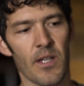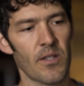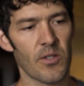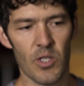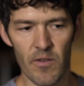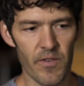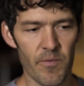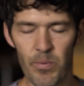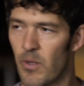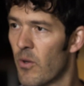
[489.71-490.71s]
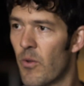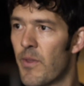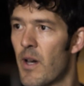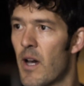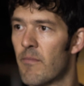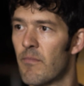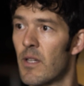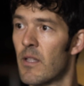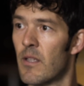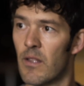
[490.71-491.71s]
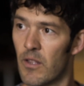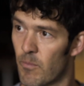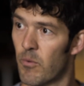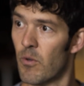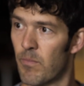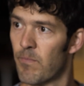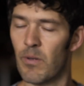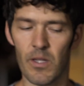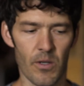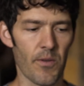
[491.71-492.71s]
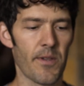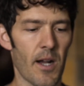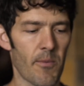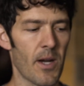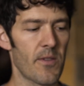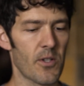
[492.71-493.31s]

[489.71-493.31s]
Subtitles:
conservative political thought and liberal political thought, right?